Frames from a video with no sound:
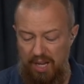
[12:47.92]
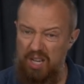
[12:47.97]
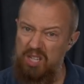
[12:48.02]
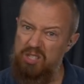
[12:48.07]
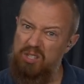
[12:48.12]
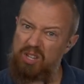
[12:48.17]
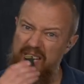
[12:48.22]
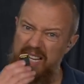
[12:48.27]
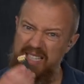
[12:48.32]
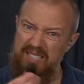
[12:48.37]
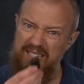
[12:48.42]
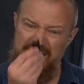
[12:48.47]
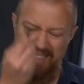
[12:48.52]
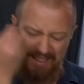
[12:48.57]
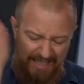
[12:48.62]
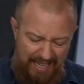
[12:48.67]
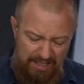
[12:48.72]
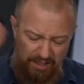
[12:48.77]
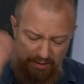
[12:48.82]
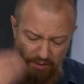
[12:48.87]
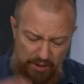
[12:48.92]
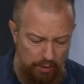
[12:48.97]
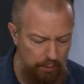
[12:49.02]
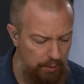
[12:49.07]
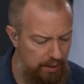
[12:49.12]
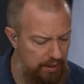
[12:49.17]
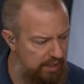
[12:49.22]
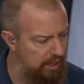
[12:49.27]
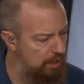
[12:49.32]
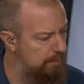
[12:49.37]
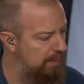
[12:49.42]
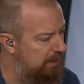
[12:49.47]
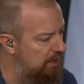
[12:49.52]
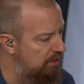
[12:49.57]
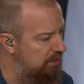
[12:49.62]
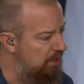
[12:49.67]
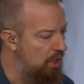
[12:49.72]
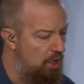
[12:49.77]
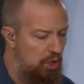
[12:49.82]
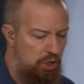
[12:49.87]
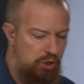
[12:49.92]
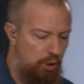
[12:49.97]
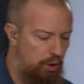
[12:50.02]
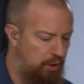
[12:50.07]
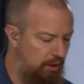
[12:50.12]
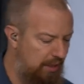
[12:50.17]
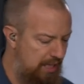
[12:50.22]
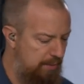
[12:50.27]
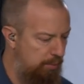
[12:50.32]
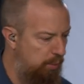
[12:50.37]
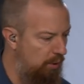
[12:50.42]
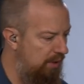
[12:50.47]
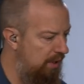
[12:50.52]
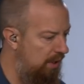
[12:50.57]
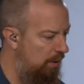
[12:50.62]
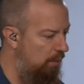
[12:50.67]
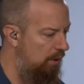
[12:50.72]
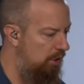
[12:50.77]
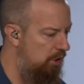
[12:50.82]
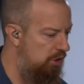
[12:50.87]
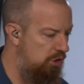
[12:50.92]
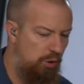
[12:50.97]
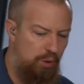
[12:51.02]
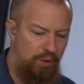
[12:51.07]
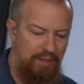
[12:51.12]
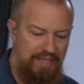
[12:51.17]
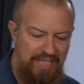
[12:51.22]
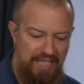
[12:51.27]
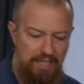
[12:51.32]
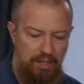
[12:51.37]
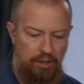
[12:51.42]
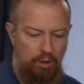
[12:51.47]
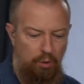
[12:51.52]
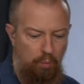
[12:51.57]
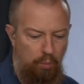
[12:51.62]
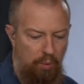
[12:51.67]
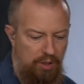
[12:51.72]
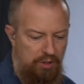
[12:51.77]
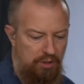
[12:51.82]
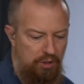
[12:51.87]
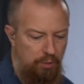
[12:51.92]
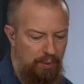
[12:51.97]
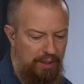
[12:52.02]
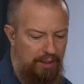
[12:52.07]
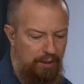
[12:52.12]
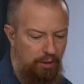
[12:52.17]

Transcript: So that's it. That's everything I wanted to tell you about this. So the last point that I wanted to show you on here was the wee